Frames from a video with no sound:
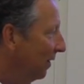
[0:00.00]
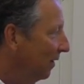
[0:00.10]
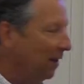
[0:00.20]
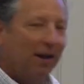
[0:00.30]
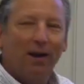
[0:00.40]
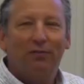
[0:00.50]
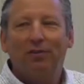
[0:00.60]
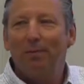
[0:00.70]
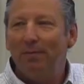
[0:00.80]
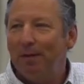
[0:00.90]
Here's
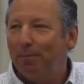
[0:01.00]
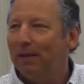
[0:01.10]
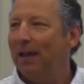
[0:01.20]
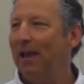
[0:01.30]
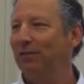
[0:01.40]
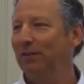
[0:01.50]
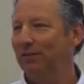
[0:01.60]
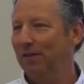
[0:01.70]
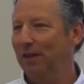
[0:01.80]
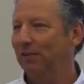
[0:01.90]
some
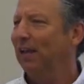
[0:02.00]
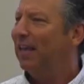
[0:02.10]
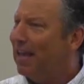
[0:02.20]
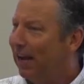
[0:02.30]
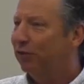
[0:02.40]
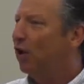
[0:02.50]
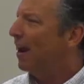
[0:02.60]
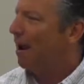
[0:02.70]
implications of this. Again, it's on